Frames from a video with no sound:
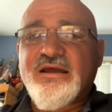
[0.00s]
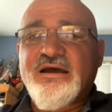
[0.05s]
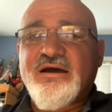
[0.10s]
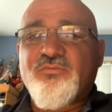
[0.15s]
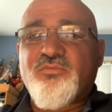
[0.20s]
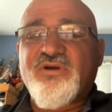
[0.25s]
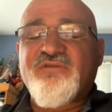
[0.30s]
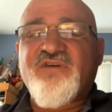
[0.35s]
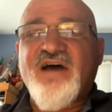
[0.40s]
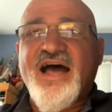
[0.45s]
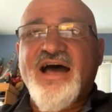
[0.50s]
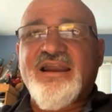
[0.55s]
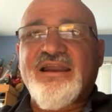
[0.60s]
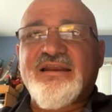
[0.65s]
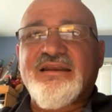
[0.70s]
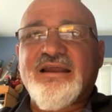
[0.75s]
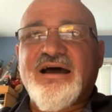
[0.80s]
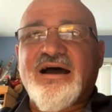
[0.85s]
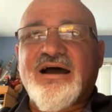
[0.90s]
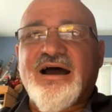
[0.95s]
We've had
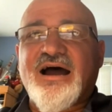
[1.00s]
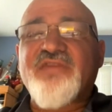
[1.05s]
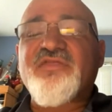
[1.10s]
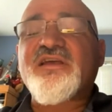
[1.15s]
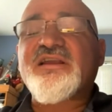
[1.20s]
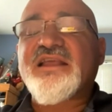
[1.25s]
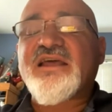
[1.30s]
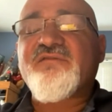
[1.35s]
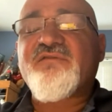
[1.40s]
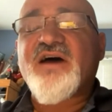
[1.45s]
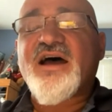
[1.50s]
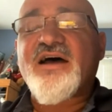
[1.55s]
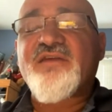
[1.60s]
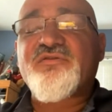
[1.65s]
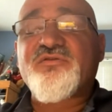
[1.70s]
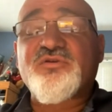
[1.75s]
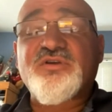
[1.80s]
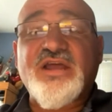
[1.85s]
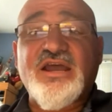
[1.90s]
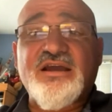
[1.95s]
it. I think they've had
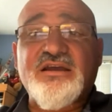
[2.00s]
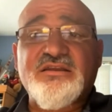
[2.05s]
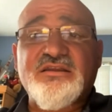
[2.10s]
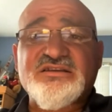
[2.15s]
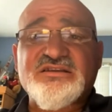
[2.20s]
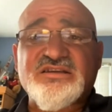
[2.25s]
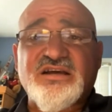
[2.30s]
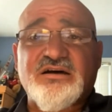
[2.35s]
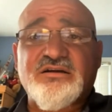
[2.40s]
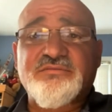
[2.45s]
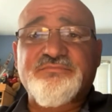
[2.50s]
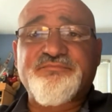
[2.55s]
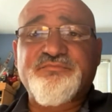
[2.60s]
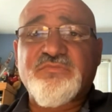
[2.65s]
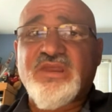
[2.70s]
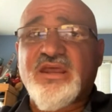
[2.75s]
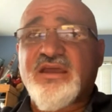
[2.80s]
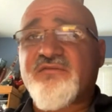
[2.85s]
their day in the sun.